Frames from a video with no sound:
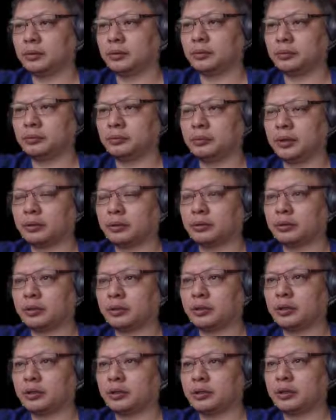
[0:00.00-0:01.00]
So
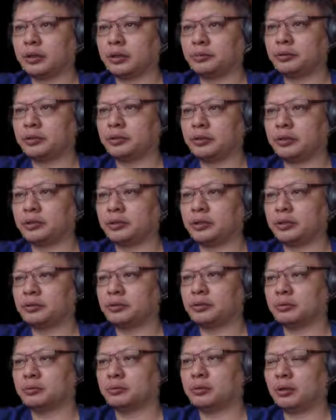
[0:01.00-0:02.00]
black would capture
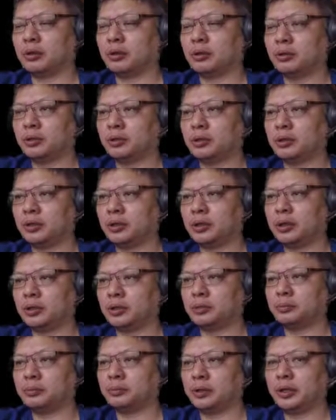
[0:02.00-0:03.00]
the central pawn
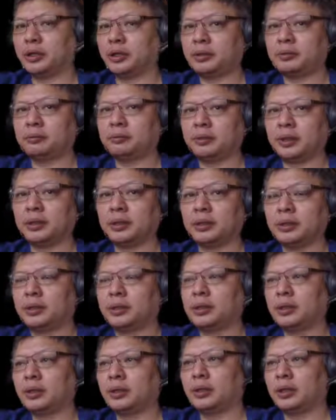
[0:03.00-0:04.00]
as planned,
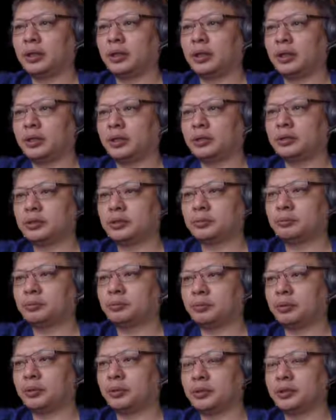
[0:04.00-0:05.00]
but at
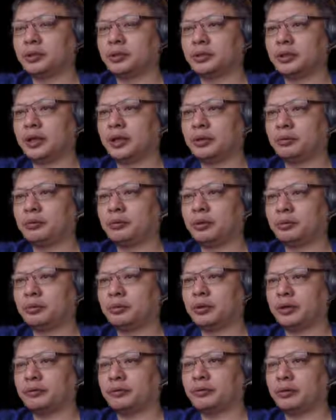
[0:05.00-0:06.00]
this point in
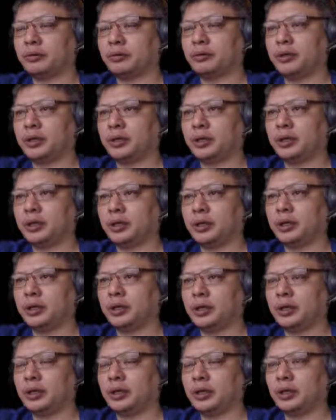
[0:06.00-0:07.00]
time, red would have
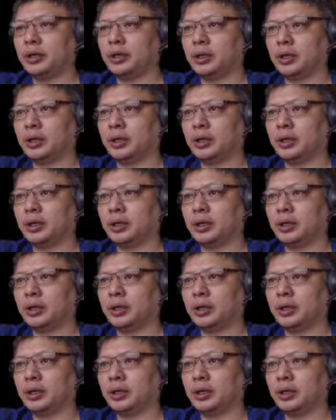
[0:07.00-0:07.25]
already